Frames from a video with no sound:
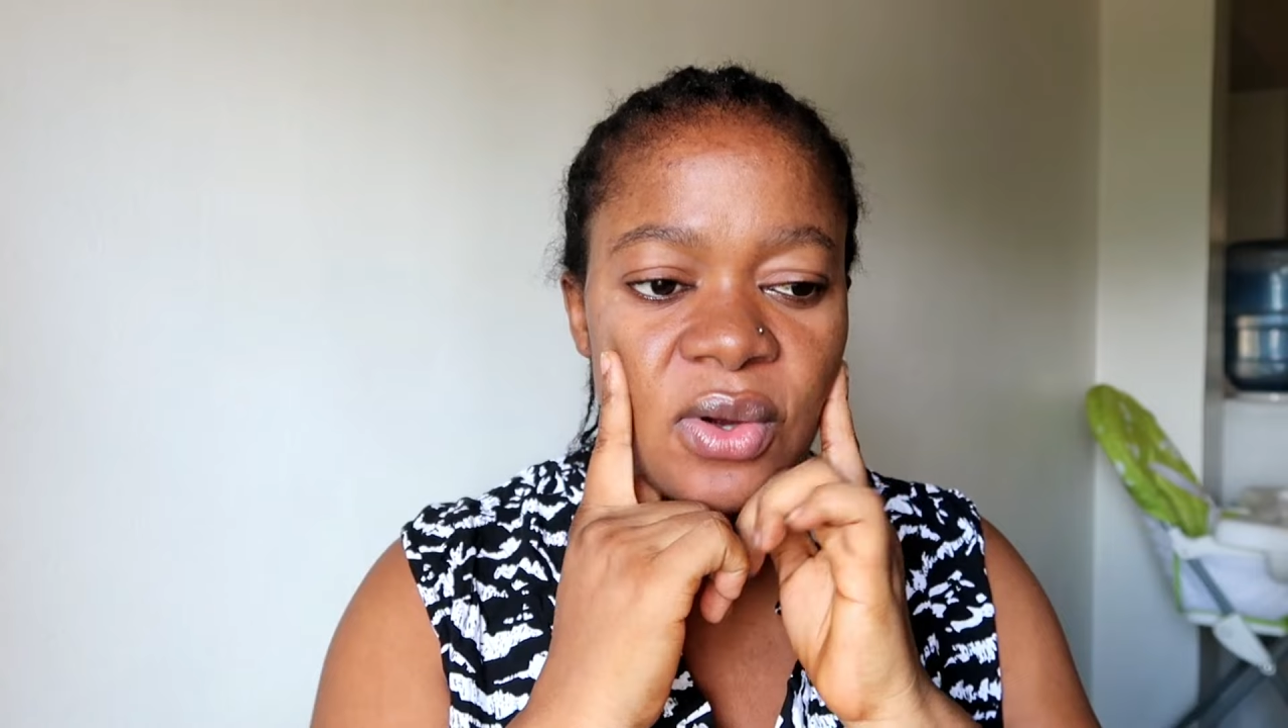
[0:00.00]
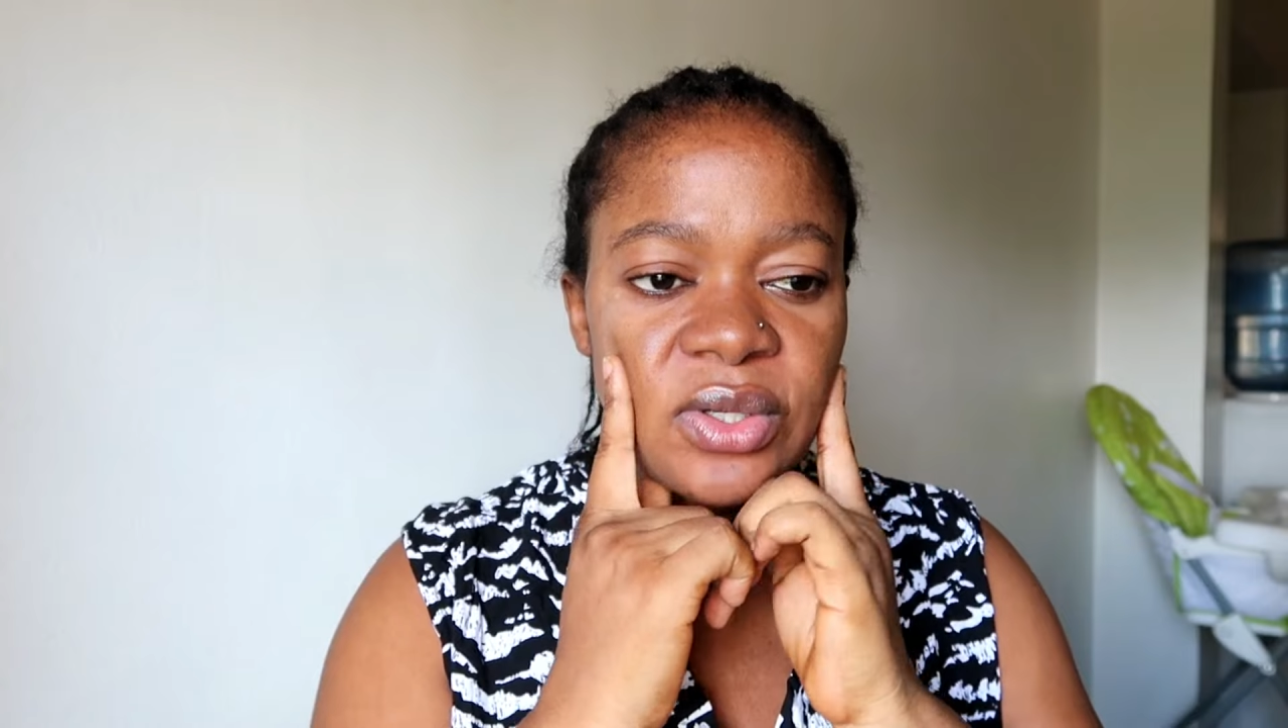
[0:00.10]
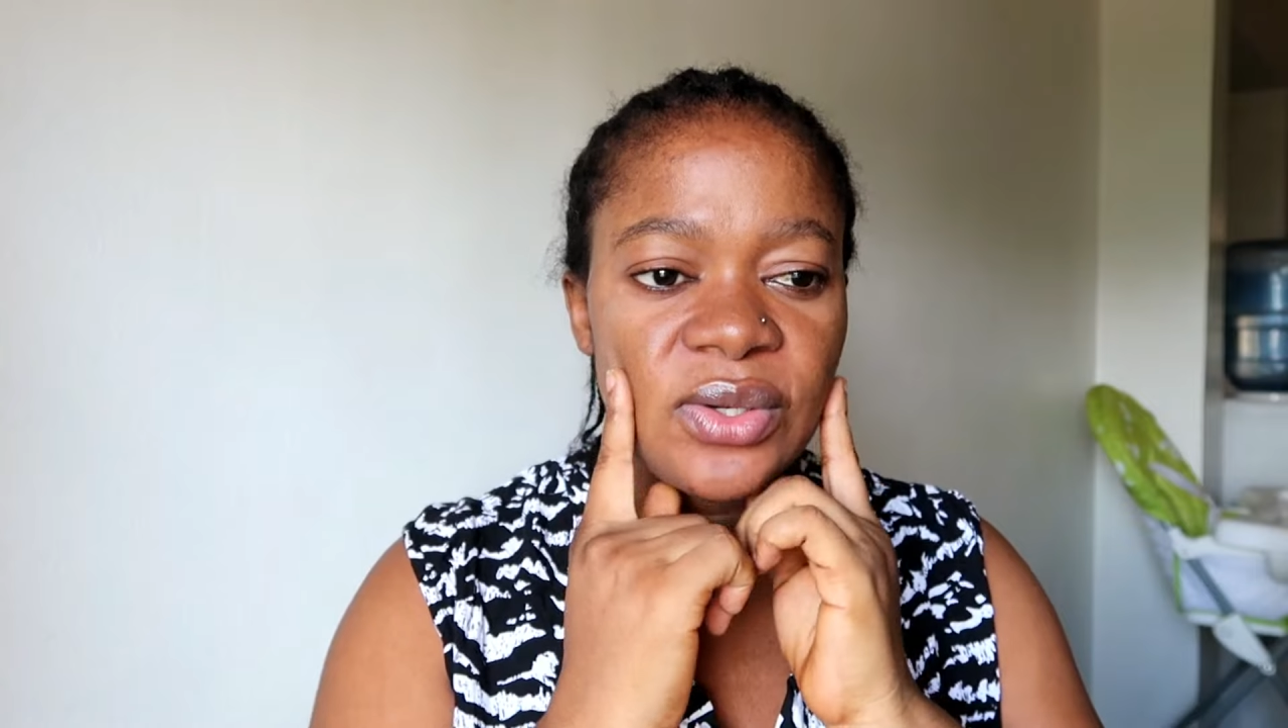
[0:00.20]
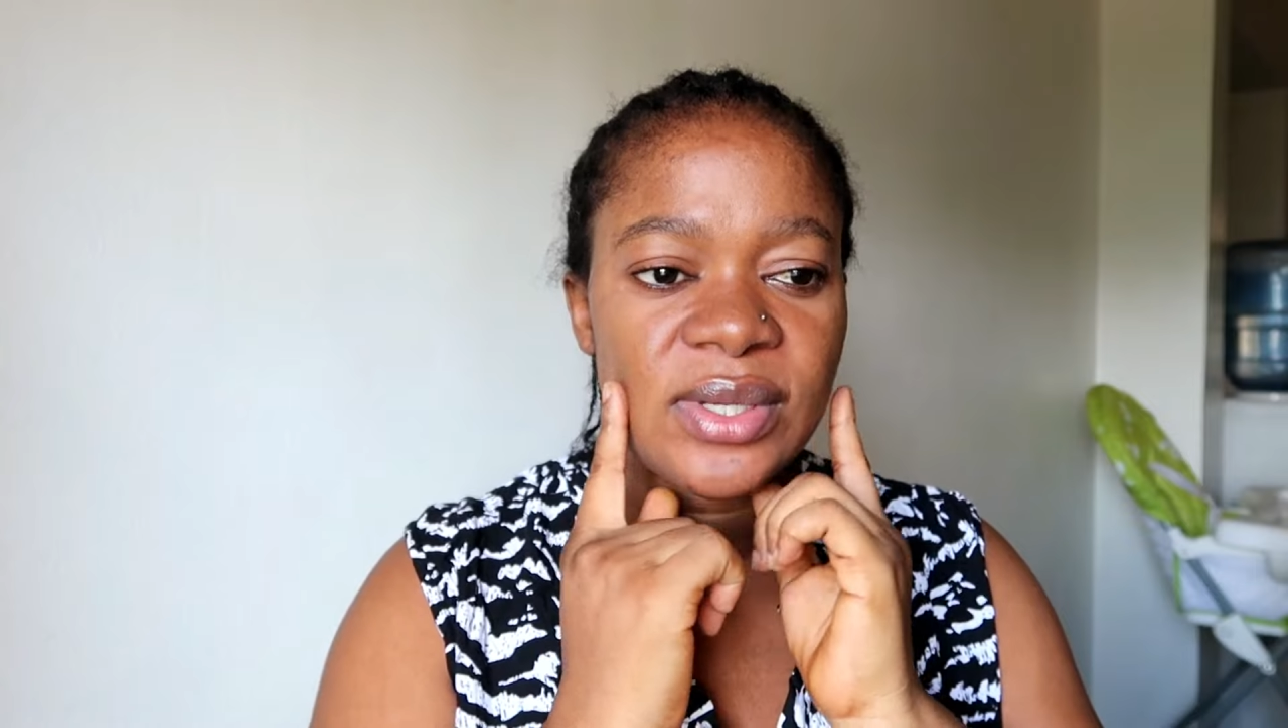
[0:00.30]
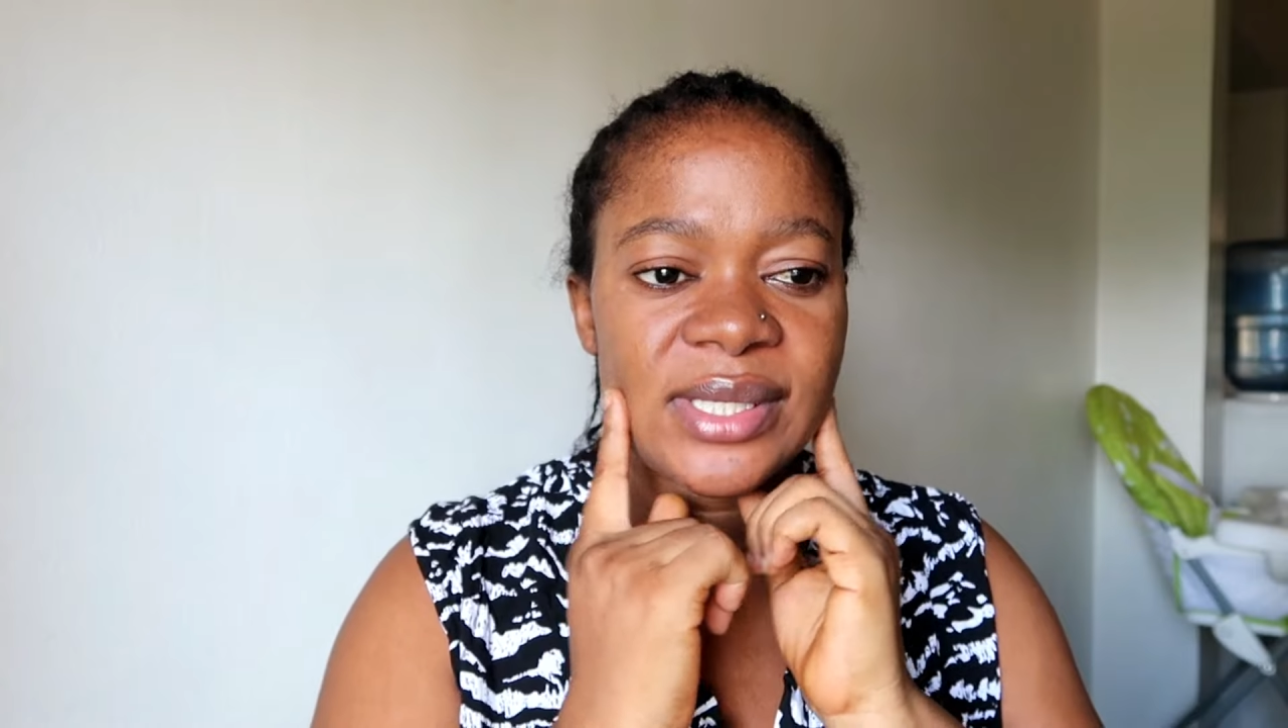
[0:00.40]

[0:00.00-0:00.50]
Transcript: on your